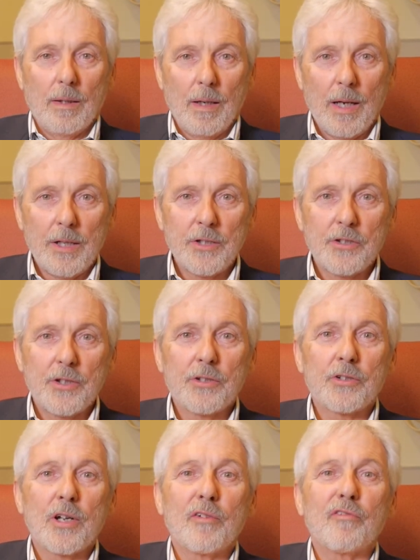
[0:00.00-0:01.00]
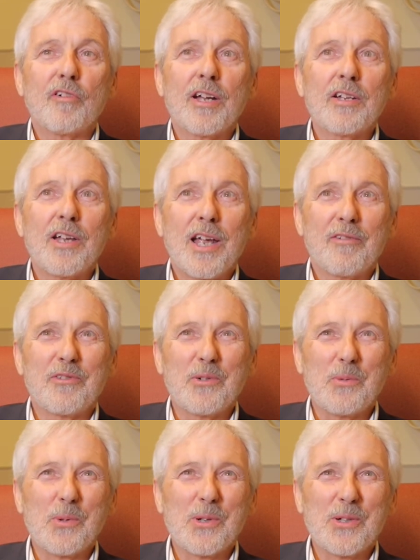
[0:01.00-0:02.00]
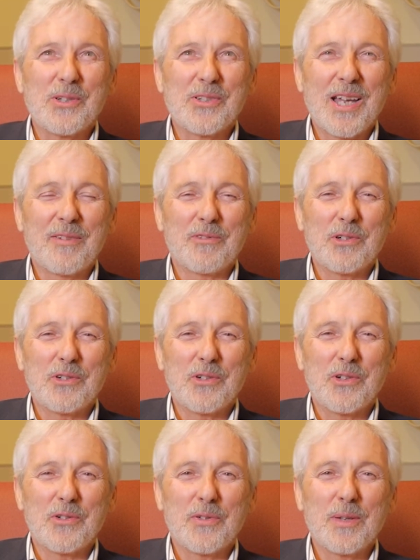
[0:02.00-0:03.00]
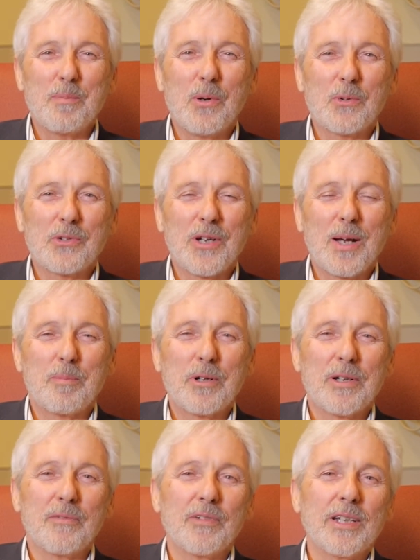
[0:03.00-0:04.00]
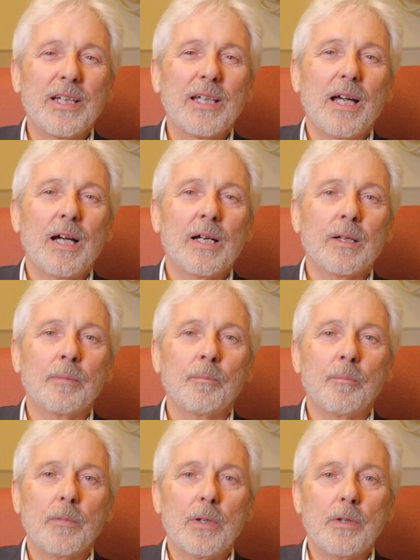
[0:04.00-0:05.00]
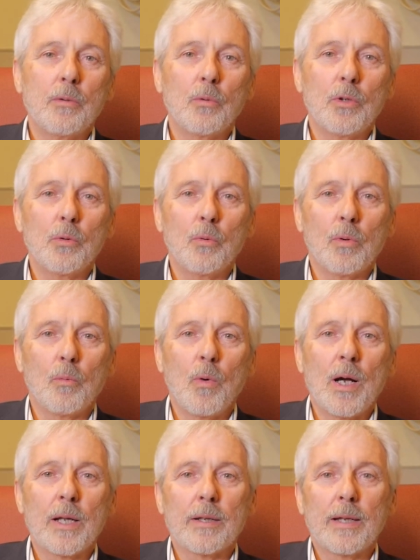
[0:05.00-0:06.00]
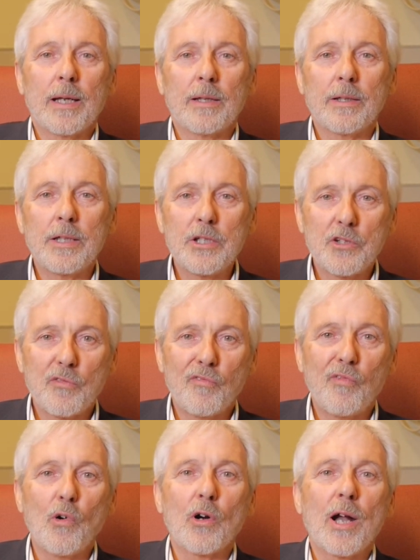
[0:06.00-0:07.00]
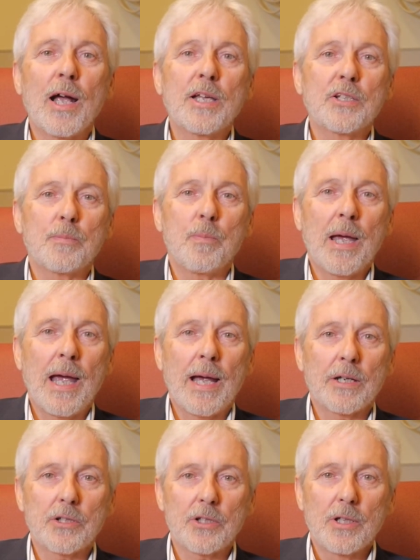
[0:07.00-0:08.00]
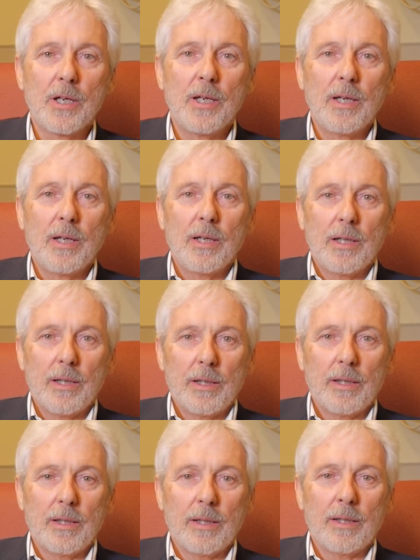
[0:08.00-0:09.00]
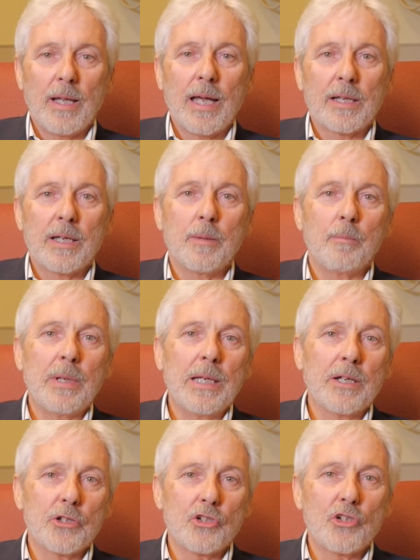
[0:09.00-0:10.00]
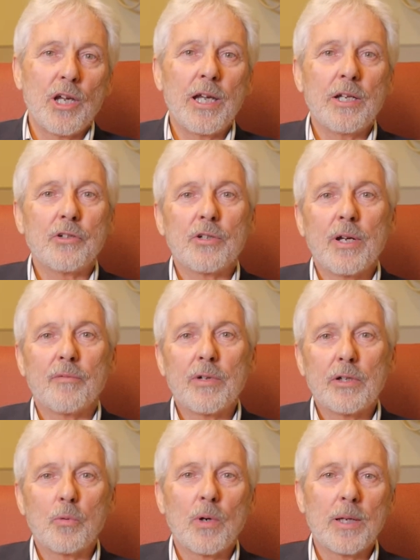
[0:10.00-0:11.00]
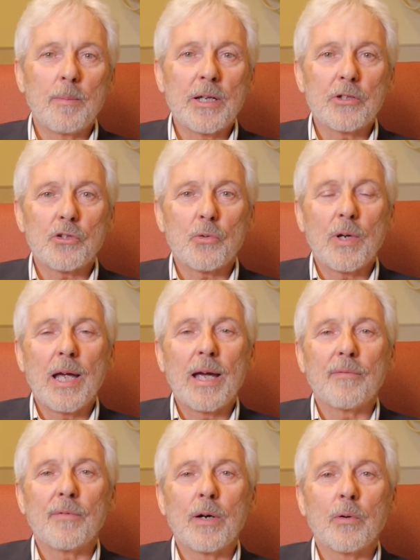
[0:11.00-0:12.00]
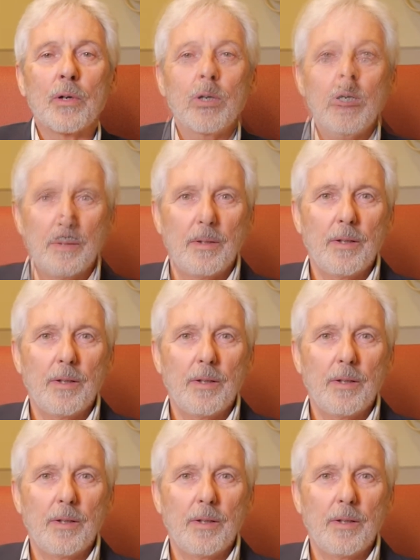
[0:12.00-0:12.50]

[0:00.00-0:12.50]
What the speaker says: Ice is our friend afterwards, after surgery, post-operatively. You will want at least 4 ice packs that can be exchanged every 20 minutes to a half hour.